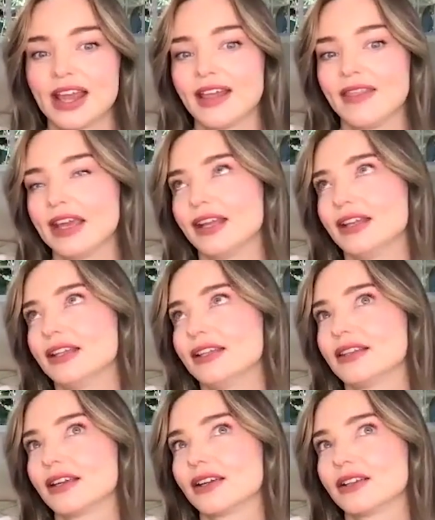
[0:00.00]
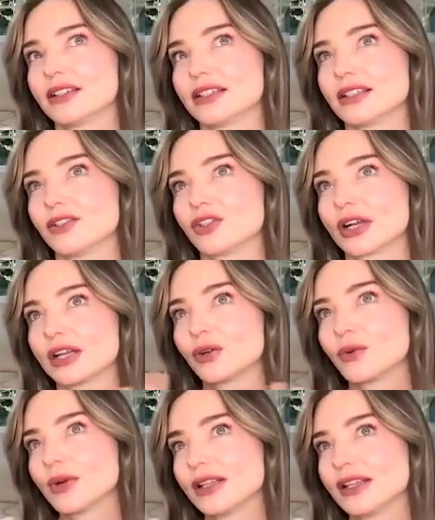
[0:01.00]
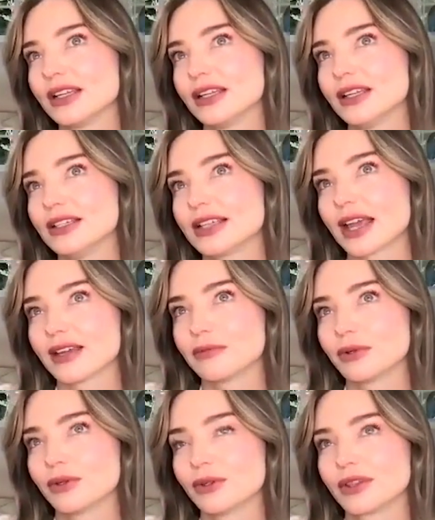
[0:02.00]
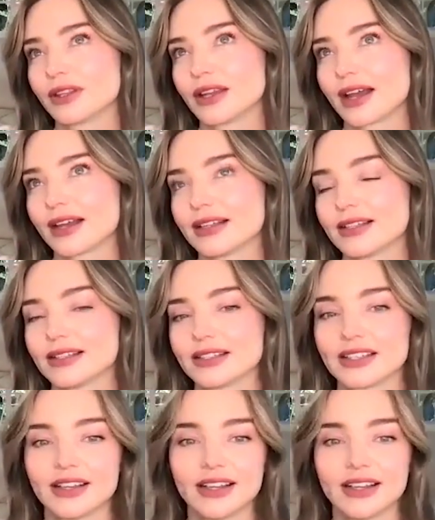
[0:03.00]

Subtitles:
And then there's the tranquility table that has